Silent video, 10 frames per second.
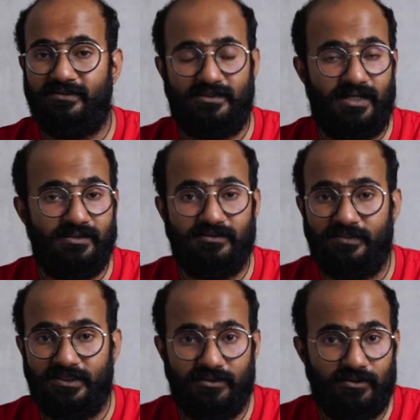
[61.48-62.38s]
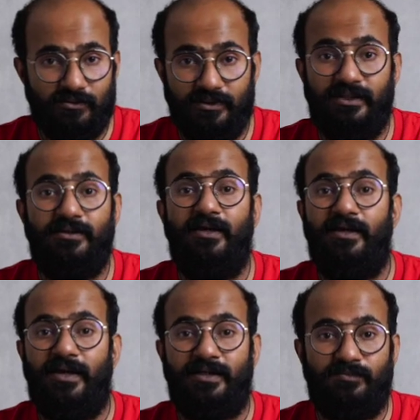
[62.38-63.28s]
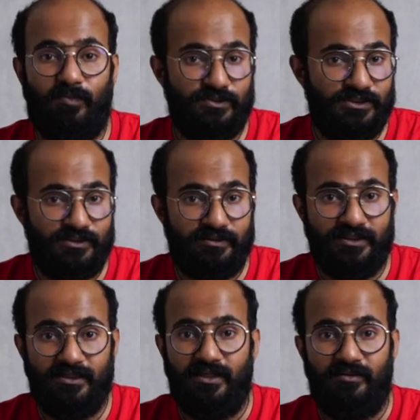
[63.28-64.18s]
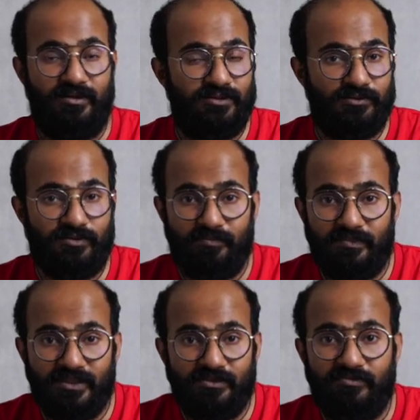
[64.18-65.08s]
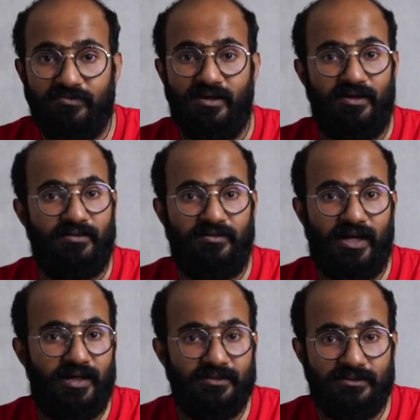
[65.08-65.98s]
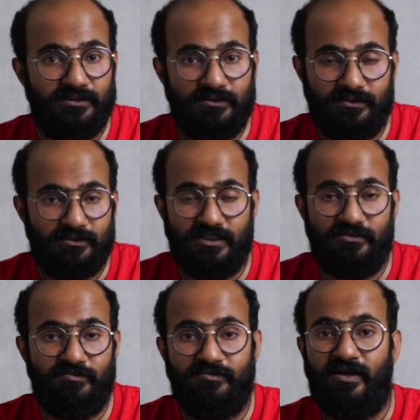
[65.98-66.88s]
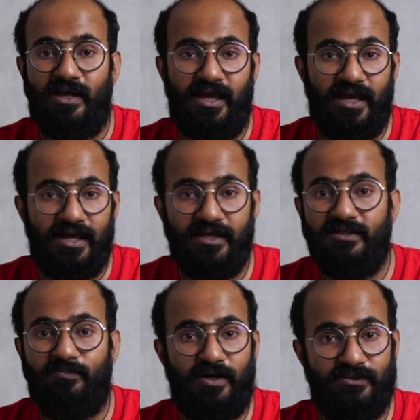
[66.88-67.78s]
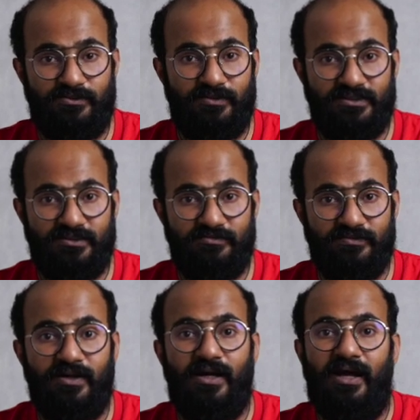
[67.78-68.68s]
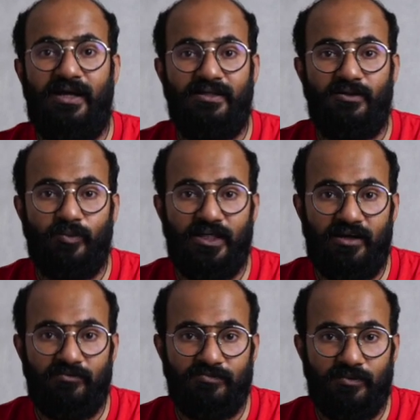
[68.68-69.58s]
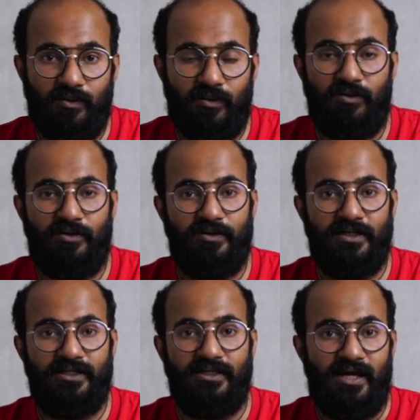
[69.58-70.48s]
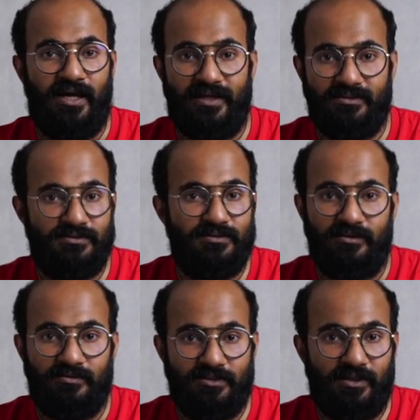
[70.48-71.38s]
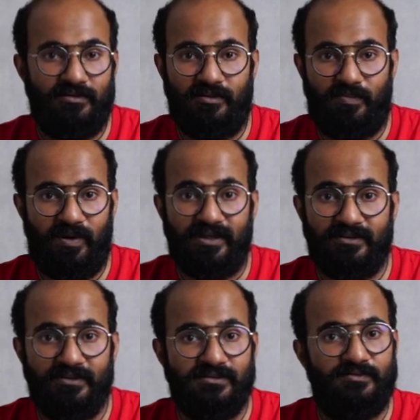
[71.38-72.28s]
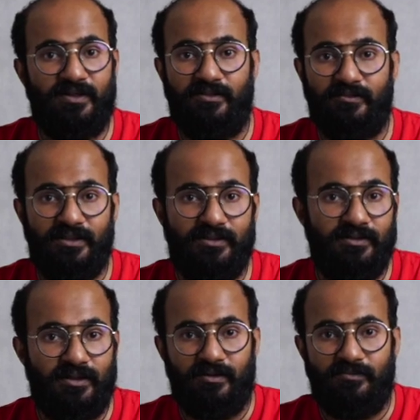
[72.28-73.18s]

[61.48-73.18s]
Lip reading: styles, which included expository, descriptive, narrative, and persuasive. And we have already had done the practice where we